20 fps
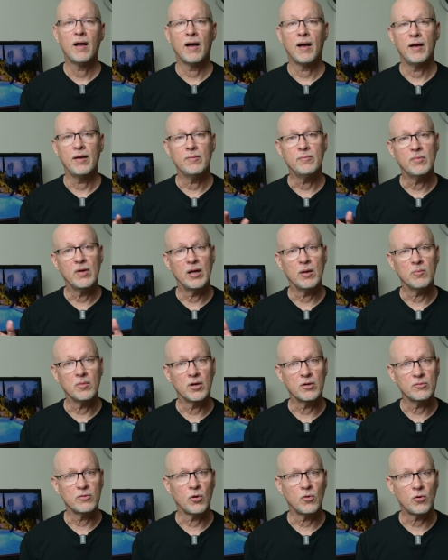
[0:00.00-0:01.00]
I am
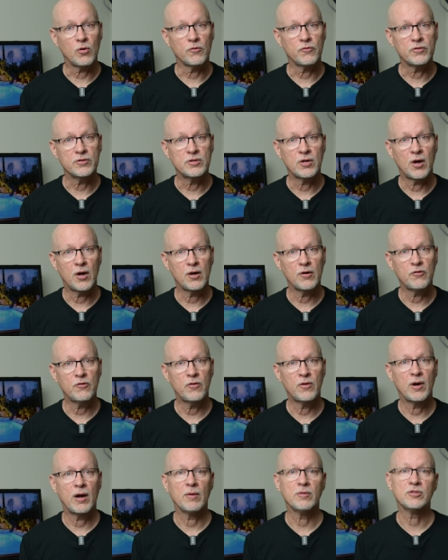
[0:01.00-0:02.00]
a local
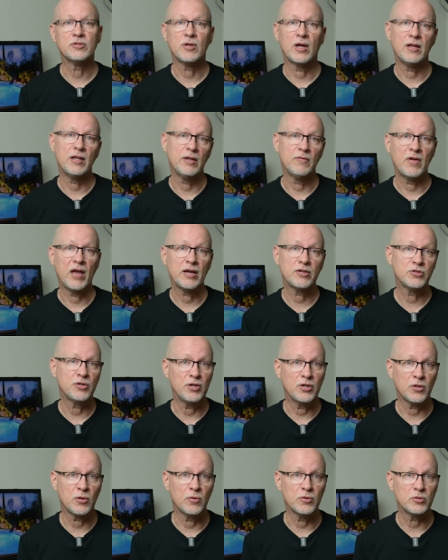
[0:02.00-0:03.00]
photographer. I was, I live
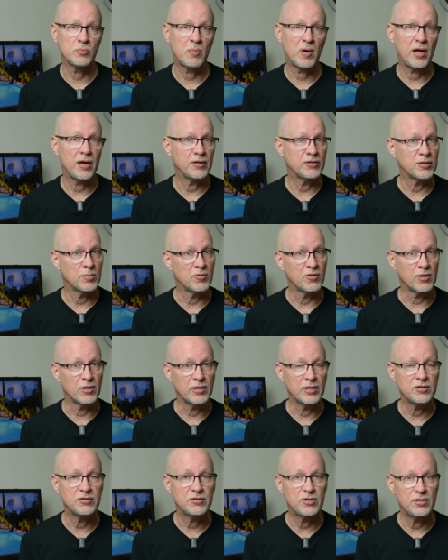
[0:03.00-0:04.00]
actually close by to some of the
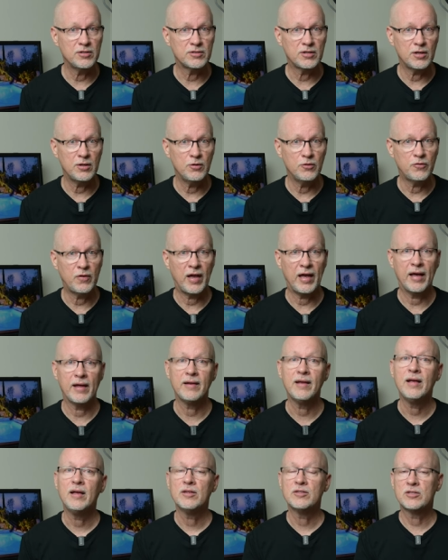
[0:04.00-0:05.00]
listings that you've
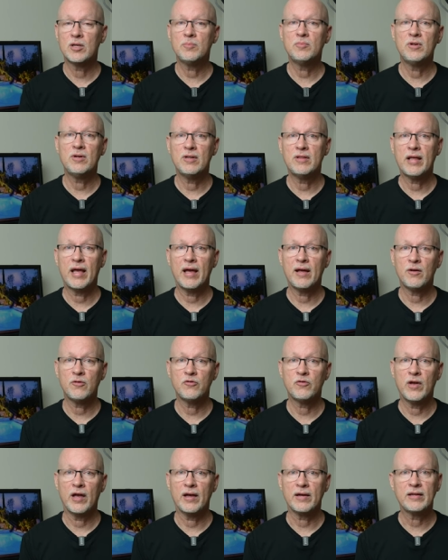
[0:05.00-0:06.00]
had, something to that
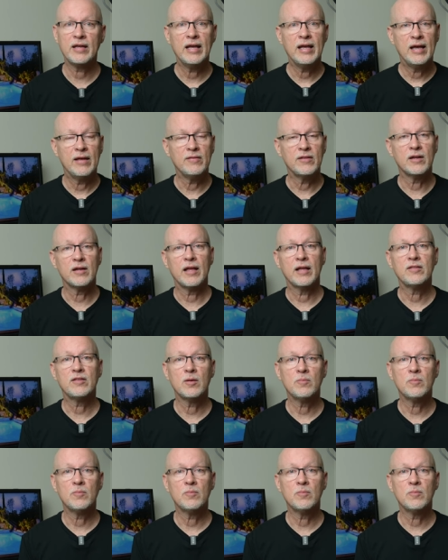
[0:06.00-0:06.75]
effect. And then let